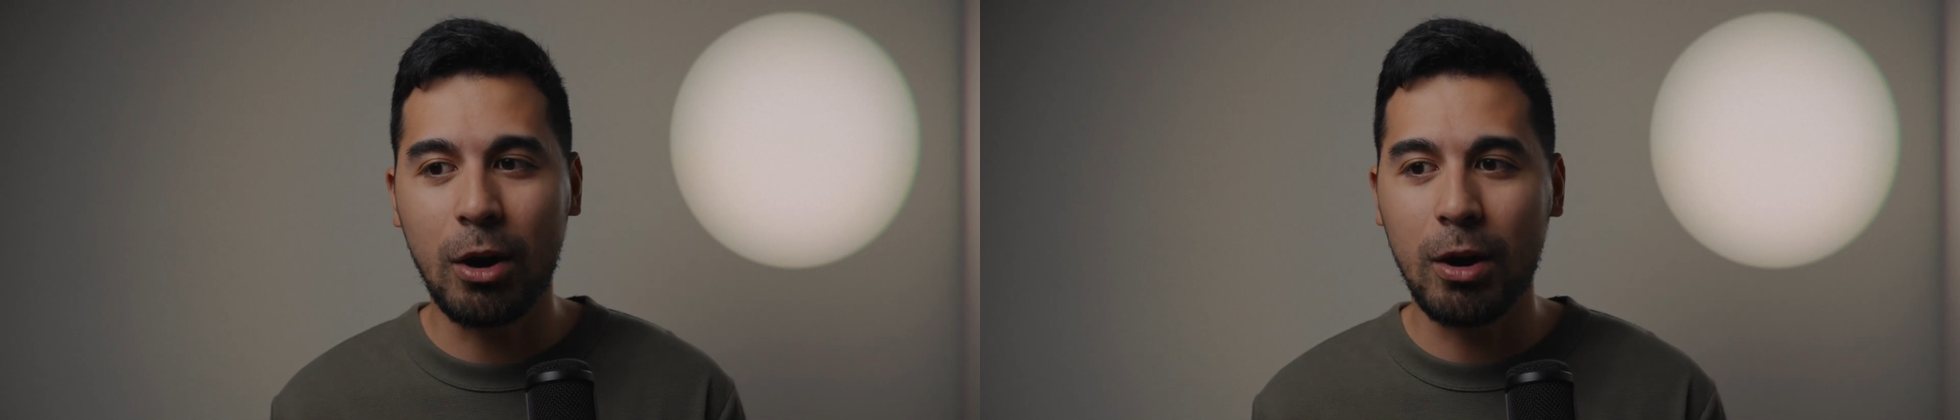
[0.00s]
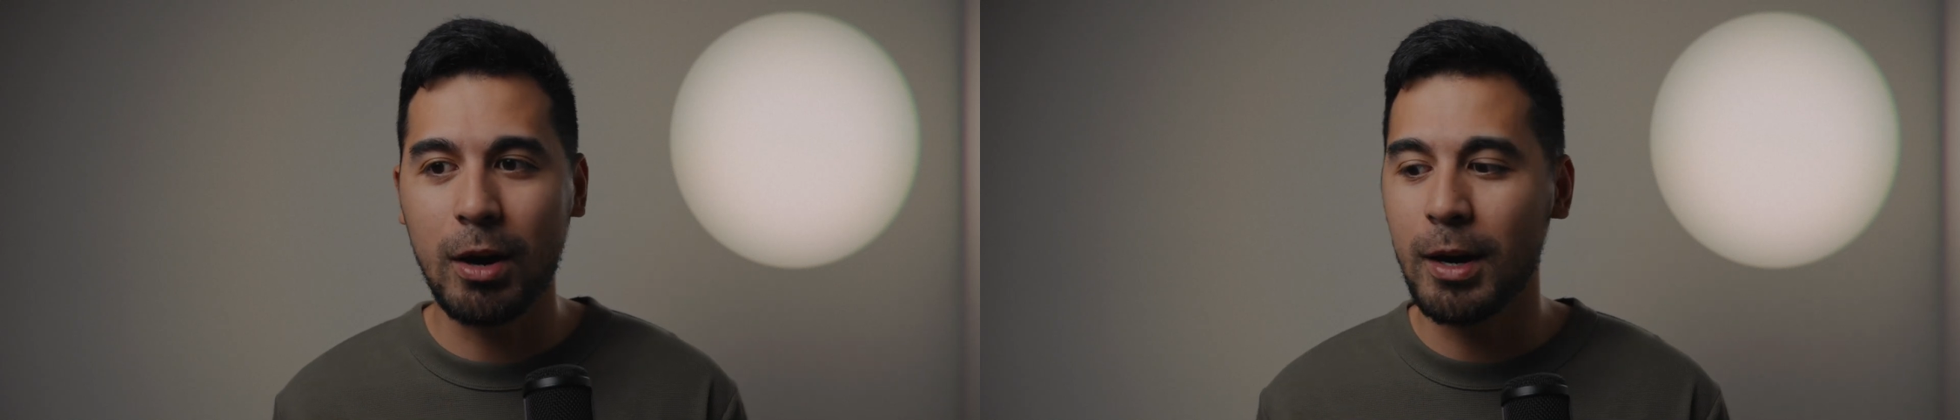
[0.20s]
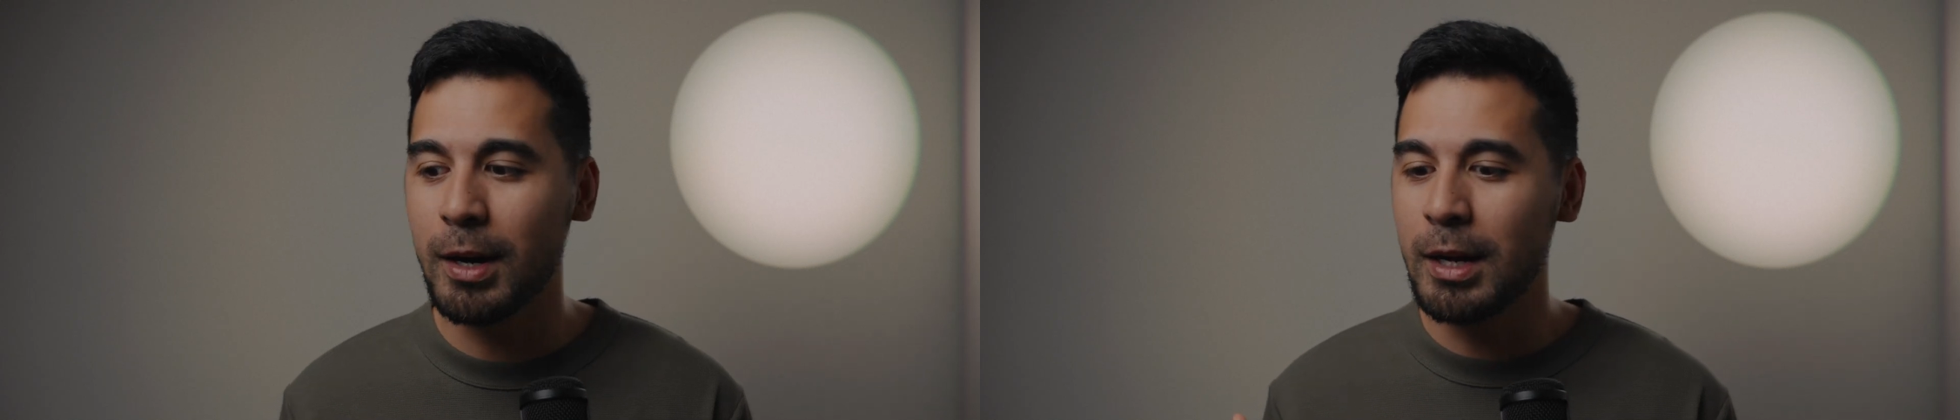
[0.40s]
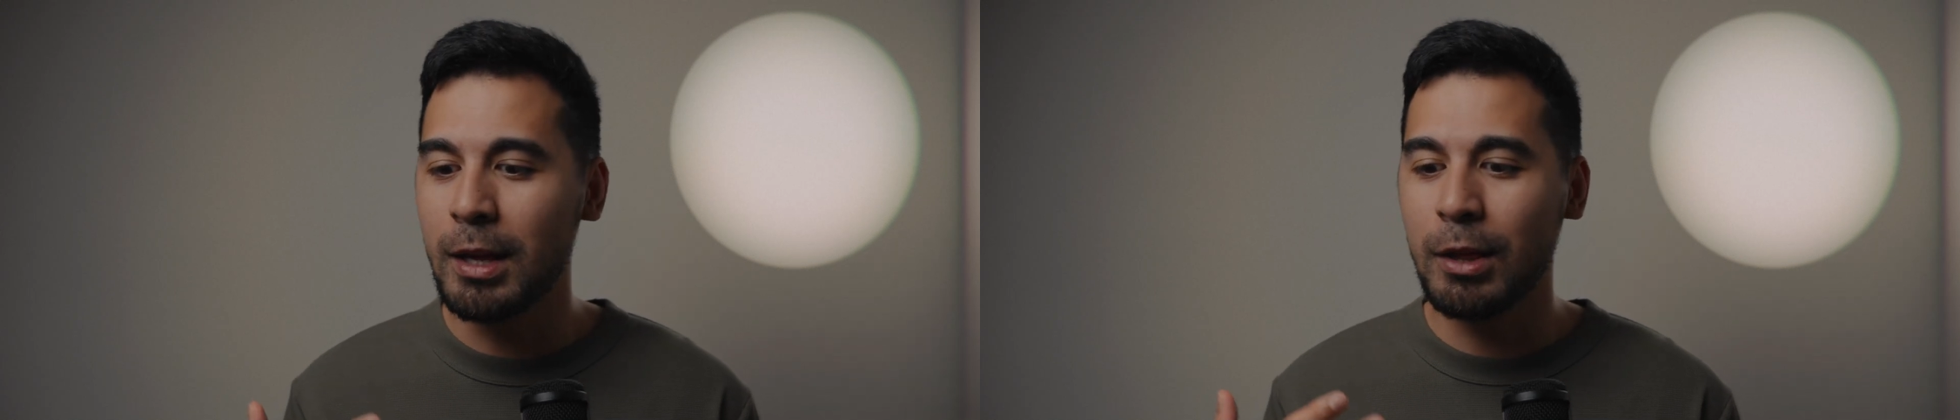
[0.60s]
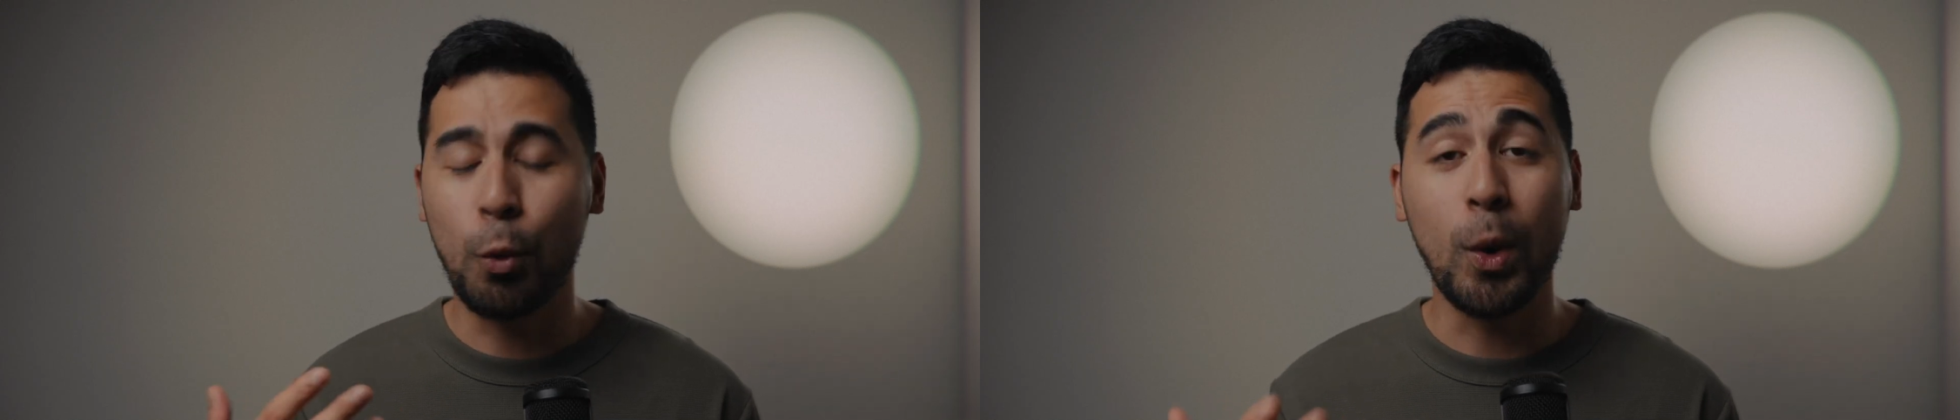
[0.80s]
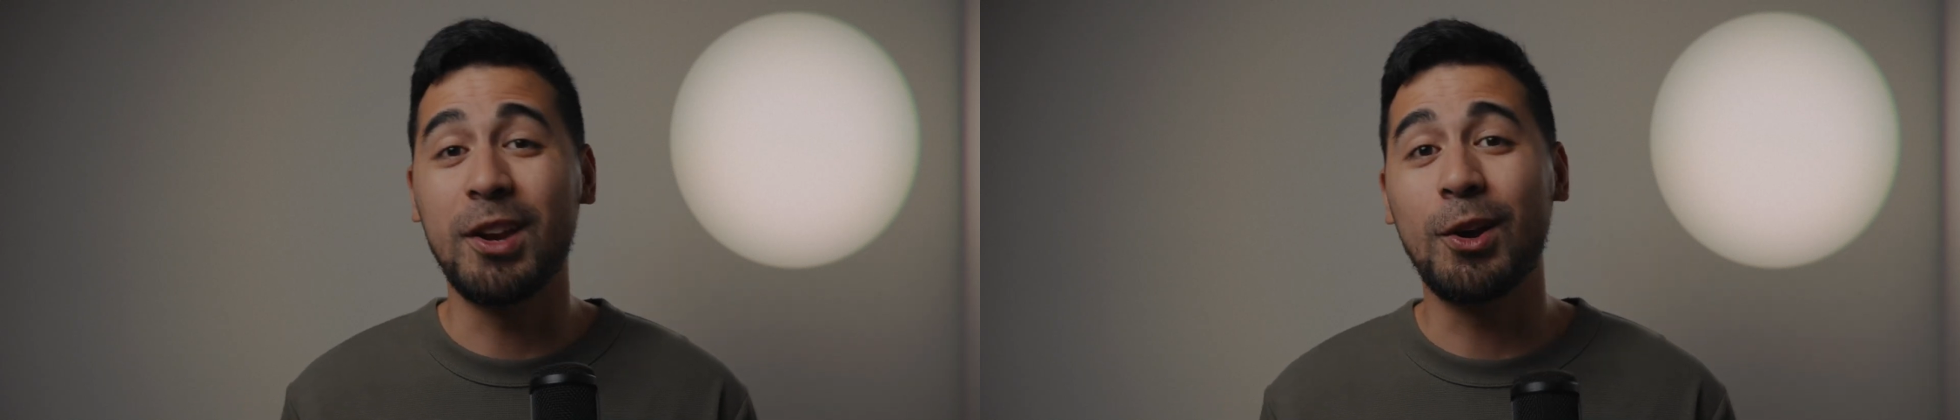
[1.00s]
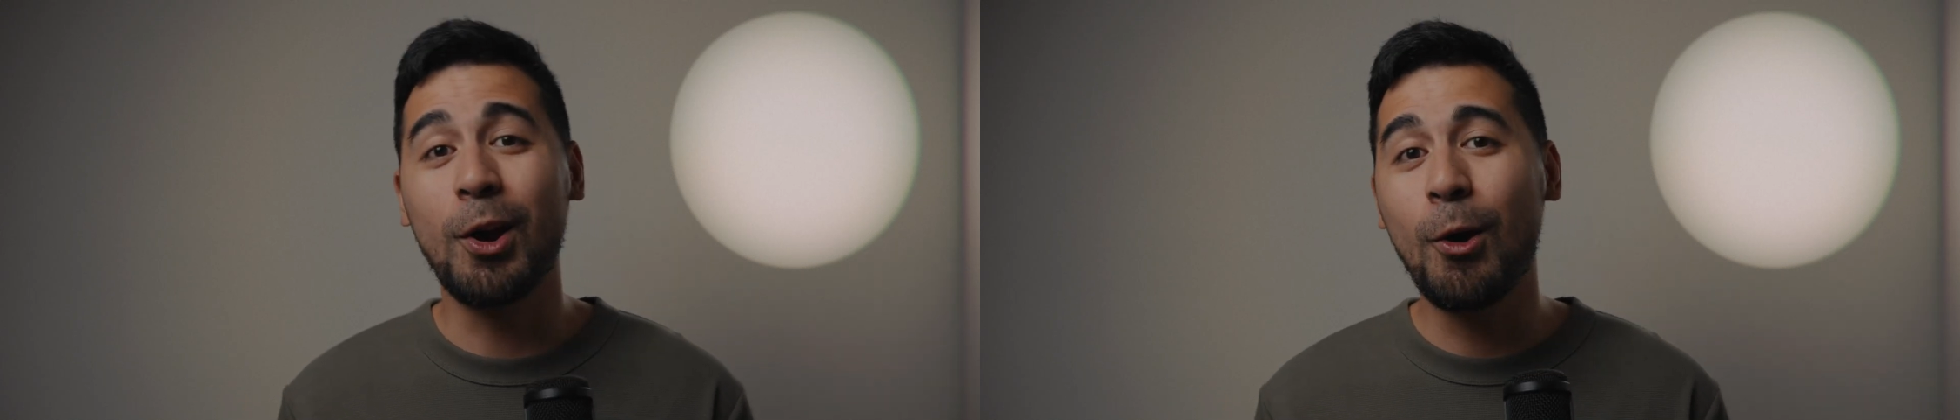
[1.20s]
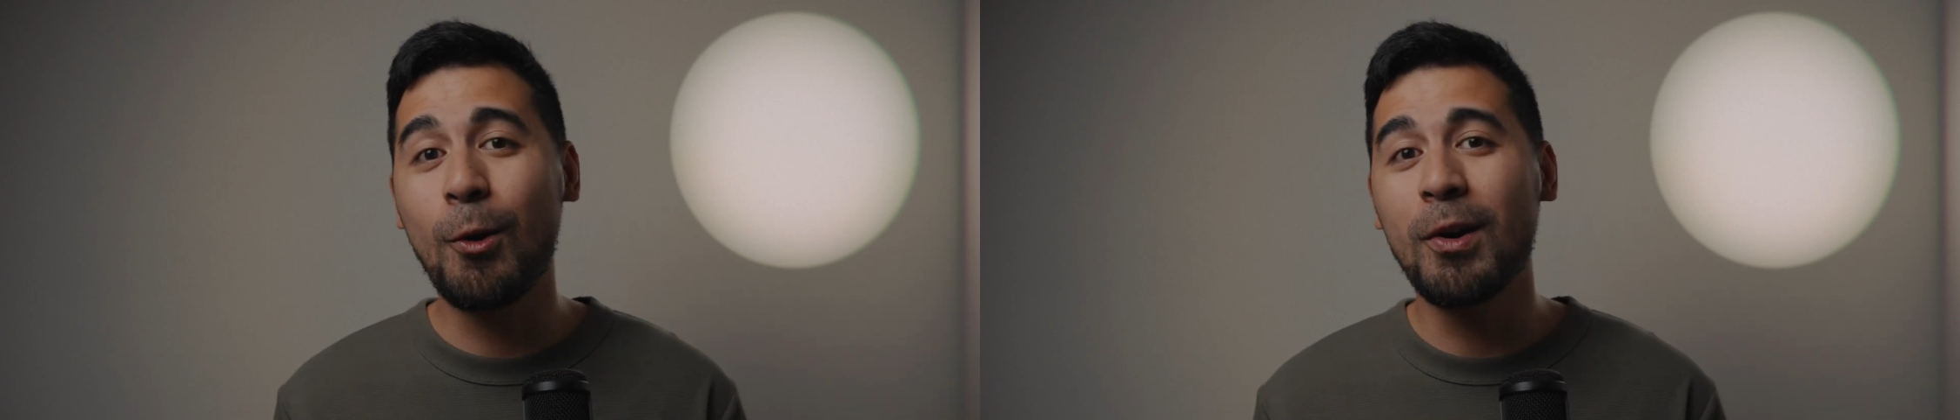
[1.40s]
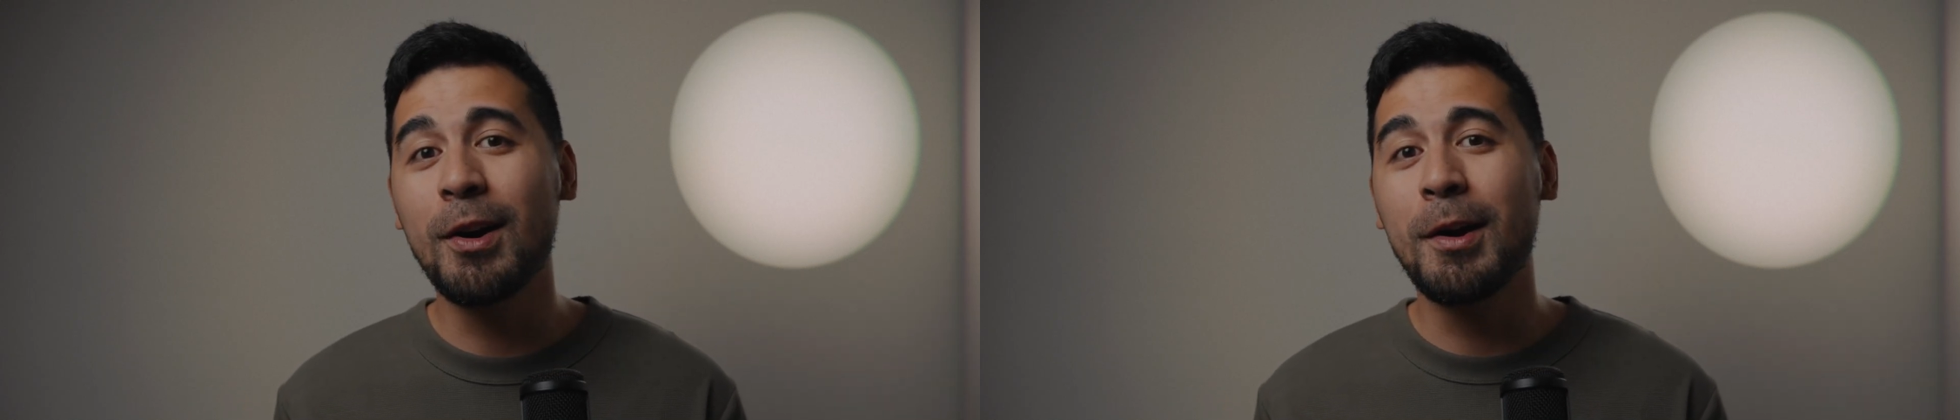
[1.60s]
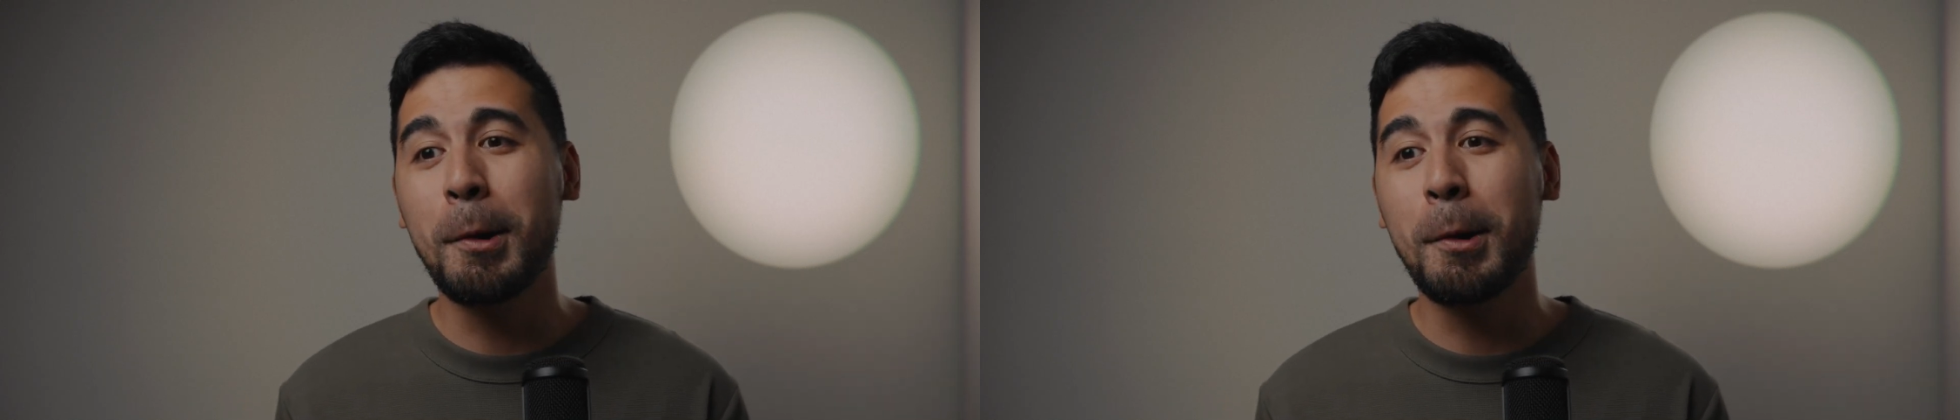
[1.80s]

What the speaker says: are the way to go.